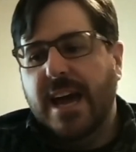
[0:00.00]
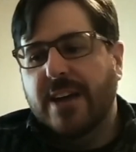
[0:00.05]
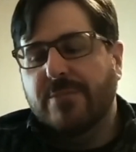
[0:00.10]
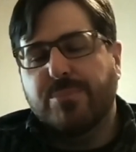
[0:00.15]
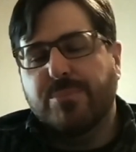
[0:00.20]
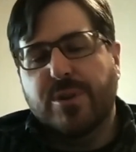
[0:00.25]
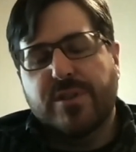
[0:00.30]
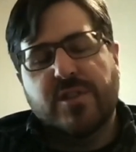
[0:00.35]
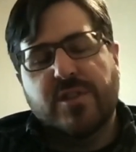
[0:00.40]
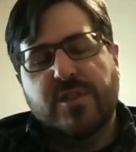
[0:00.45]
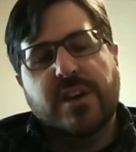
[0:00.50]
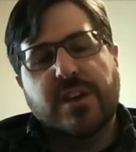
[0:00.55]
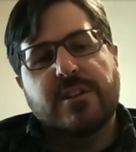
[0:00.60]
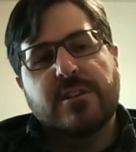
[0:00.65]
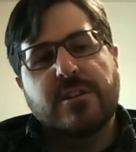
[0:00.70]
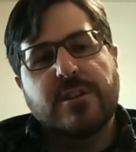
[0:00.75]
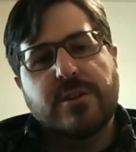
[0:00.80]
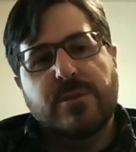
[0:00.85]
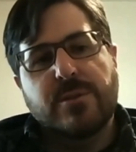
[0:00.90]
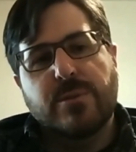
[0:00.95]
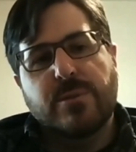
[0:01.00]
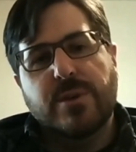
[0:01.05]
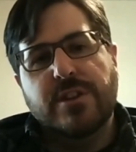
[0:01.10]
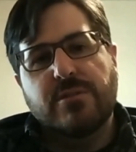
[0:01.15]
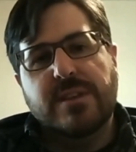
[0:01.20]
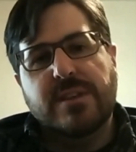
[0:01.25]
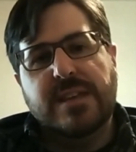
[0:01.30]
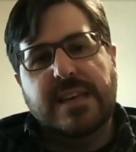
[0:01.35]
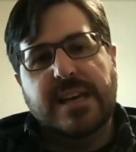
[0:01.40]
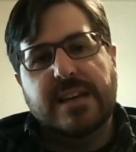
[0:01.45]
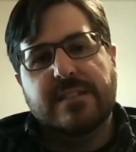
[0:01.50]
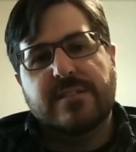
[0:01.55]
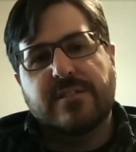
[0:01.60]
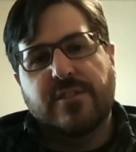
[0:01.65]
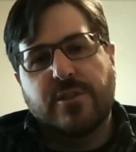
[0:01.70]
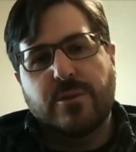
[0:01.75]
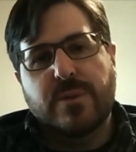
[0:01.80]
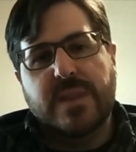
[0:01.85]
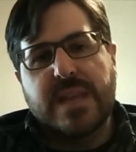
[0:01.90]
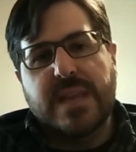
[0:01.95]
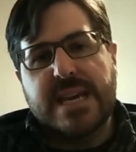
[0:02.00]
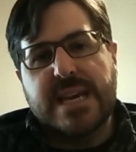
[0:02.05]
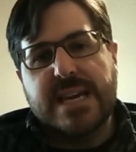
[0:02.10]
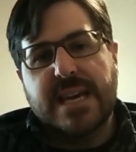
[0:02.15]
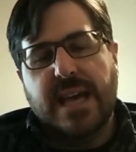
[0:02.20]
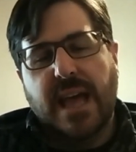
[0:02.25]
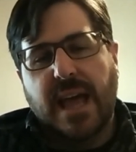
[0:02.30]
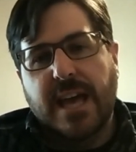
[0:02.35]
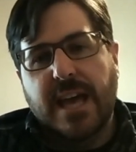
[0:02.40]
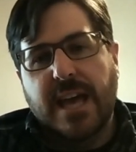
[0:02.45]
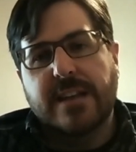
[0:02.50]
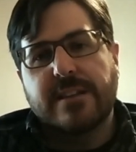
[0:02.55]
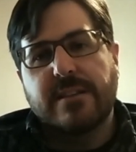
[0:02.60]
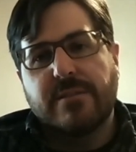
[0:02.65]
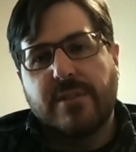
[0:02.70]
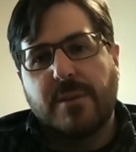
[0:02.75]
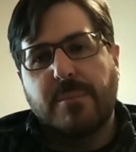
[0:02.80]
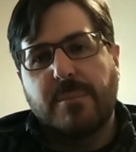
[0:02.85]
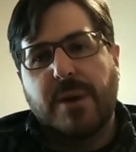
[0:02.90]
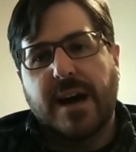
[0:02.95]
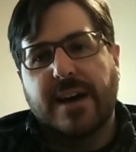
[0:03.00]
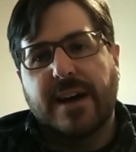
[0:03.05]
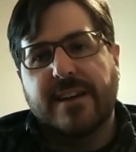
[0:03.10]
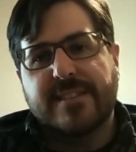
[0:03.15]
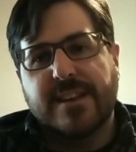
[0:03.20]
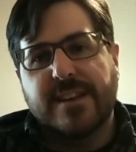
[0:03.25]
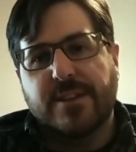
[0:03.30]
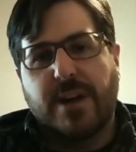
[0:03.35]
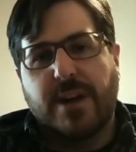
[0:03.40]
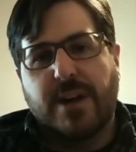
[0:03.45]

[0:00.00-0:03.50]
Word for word: And particularly when you get to the end of the Miocene,